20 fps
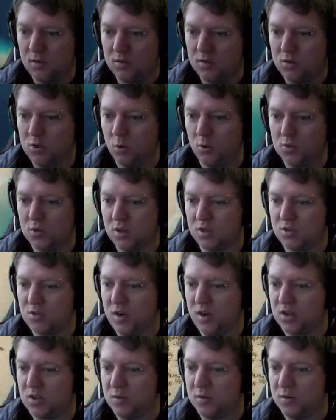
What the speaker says: Tools and construction